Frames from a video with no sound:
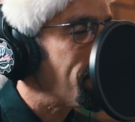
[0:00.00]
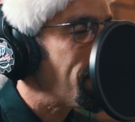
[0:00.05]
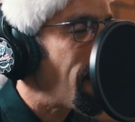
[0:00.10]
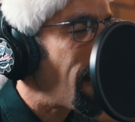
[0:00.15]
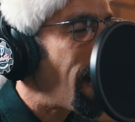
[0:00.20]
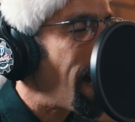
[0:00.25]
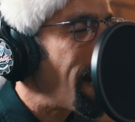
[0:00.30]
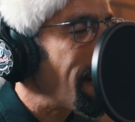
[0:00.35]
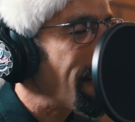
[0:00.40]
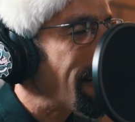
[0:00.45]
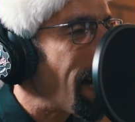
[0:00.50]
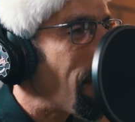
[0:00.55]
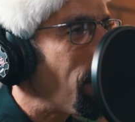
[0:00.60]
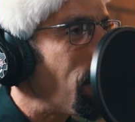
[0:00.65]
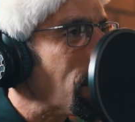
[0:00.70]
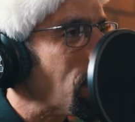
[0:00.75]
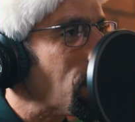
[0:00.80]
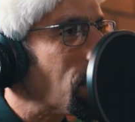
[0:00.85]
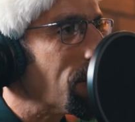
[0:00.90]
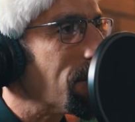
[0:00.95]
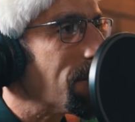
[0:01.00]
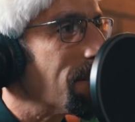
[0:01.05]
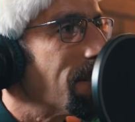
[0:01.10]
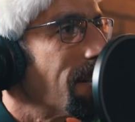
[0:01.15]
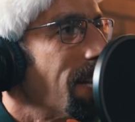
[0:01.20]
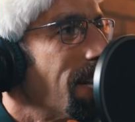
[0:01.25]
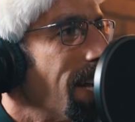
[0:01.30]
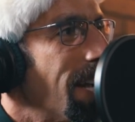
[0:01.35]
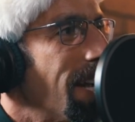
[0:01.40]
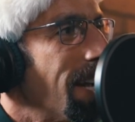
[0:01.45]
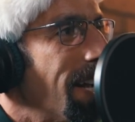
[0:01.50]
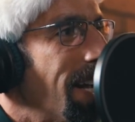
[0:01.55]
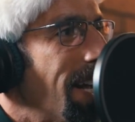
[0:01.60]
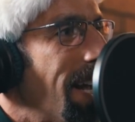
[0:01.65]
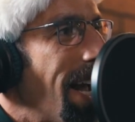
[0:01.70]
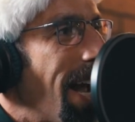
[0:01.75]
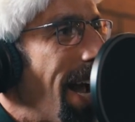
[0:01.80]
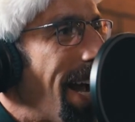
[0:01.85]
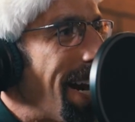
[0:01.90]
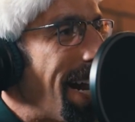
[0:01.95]
of uh, holiday wishes.
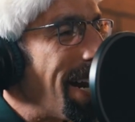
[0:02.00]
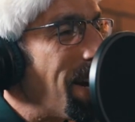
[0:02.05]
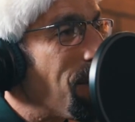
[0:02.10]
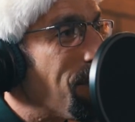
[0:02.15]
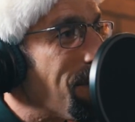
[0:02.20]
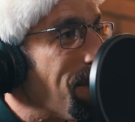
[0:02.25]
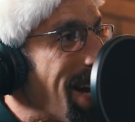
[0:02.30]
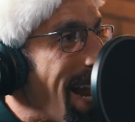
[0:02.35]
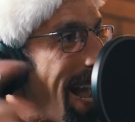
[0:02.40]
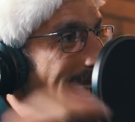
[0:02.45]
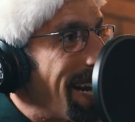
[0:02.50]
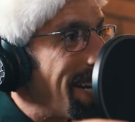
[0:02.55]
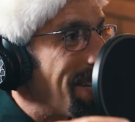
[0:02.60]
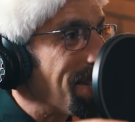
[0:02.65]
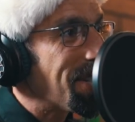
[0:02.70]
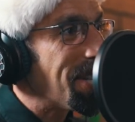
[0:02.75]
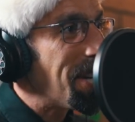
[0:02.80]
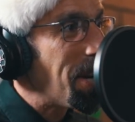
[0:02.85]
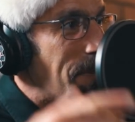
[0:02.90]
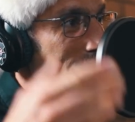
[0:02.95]
To and I know well. Nana's